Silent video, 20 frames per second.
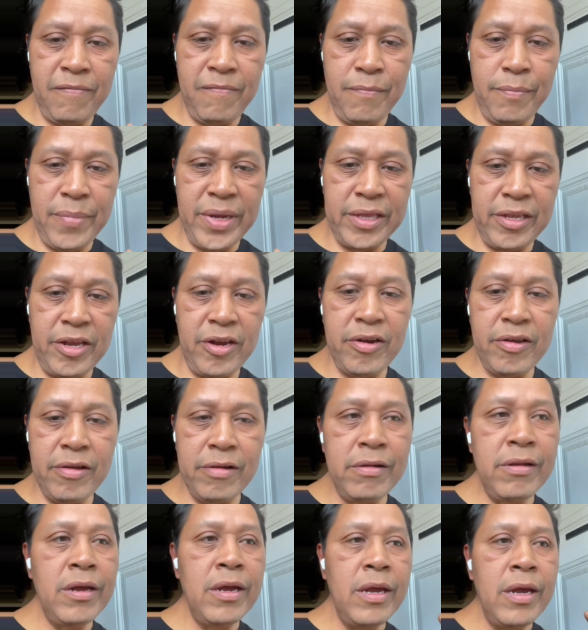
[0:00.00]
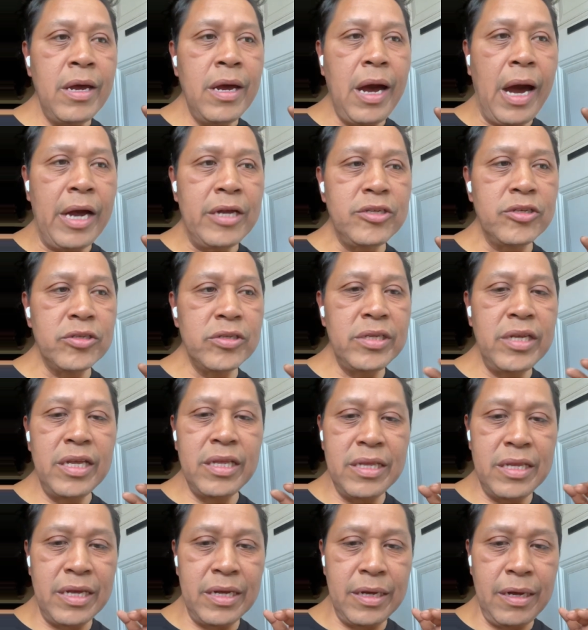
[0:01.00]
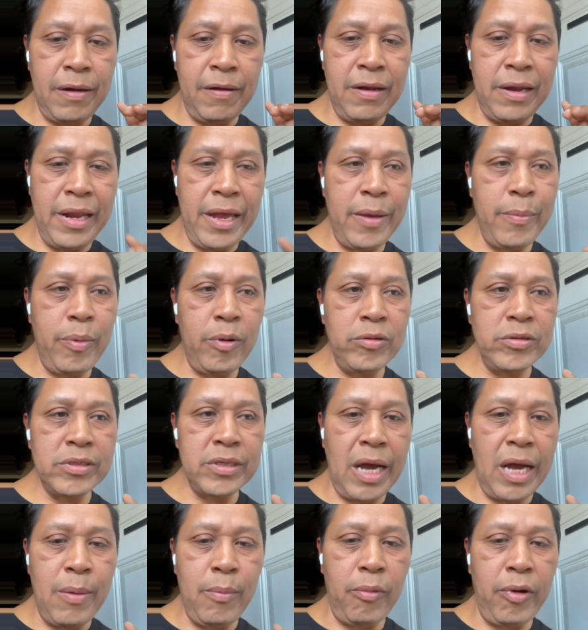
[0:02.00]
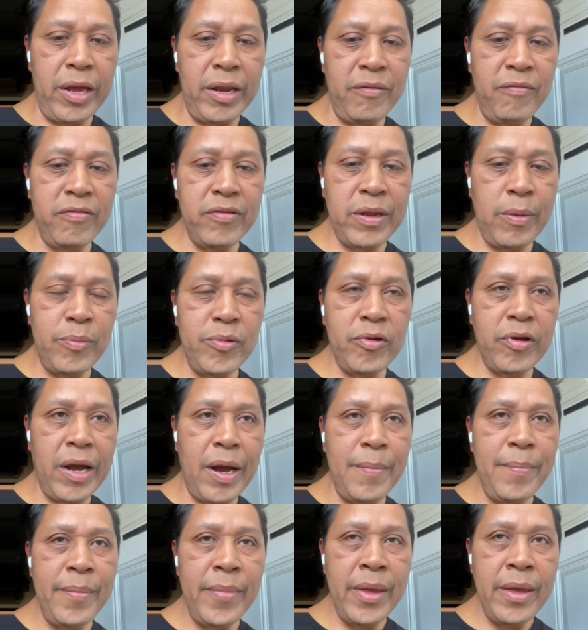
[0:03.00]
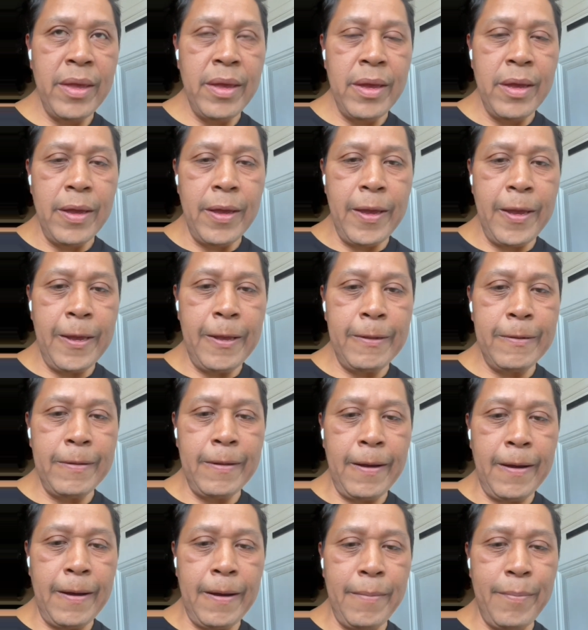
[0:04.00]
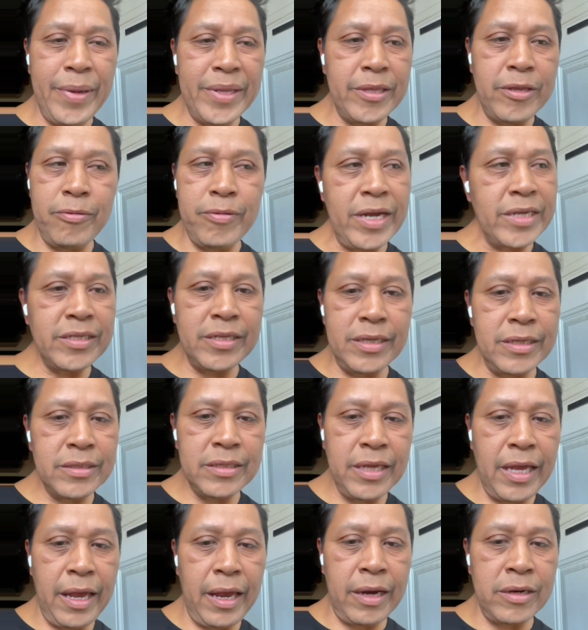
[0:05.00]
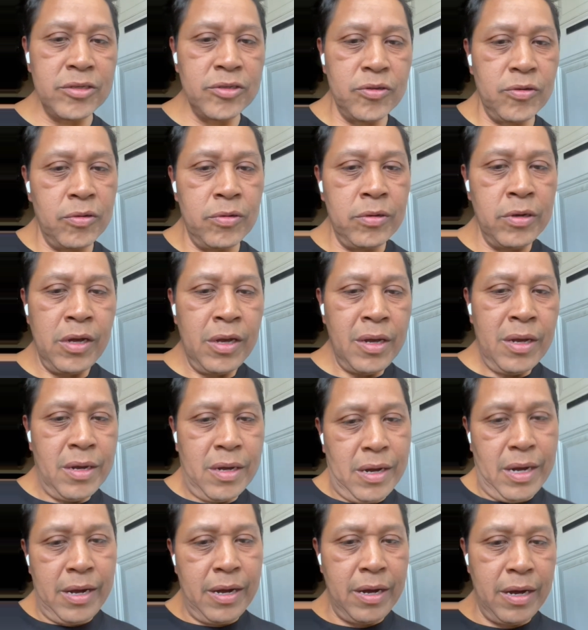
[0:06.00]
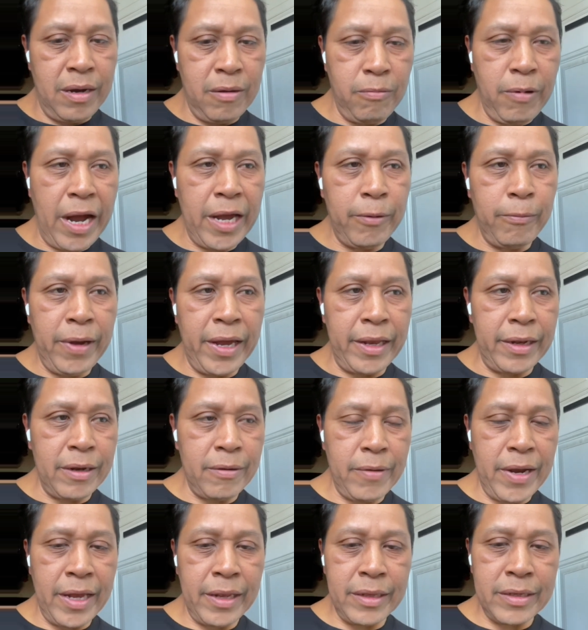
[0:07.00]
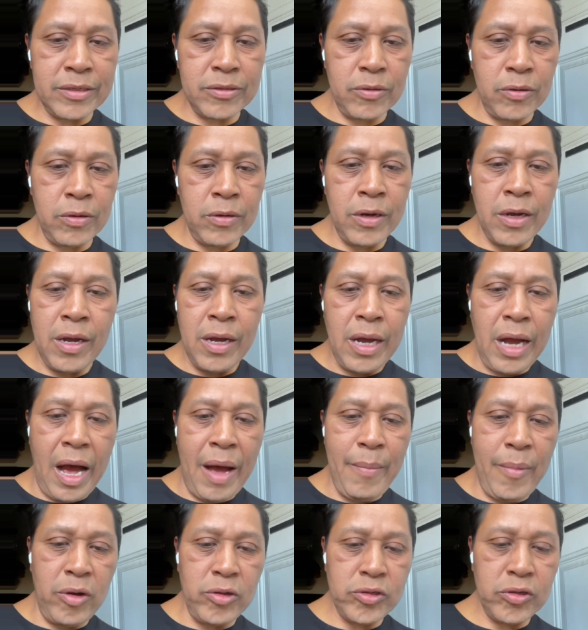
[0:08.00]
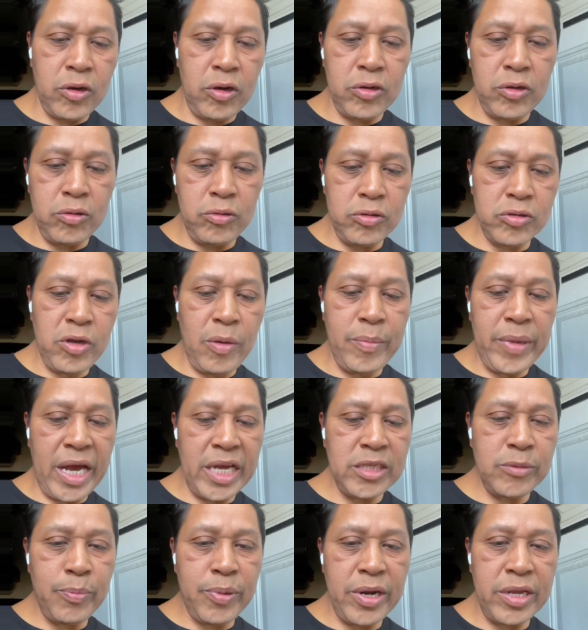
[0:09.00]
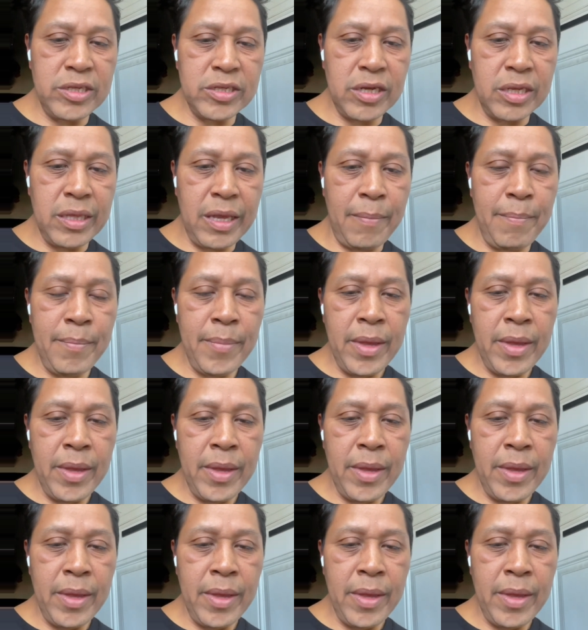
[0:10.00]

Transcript: material. I just need the labels. I'm waiting for them to come, and but the rest is here. So why wait, right? So I'm also going to do some nice prints on them.